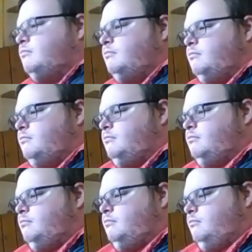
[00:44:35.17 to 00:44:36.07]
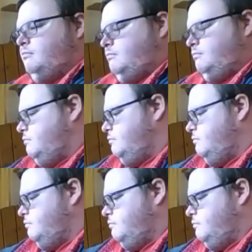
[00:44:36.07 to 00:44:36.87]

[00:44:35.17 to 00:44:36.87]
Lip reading: No one is speaking in this clip.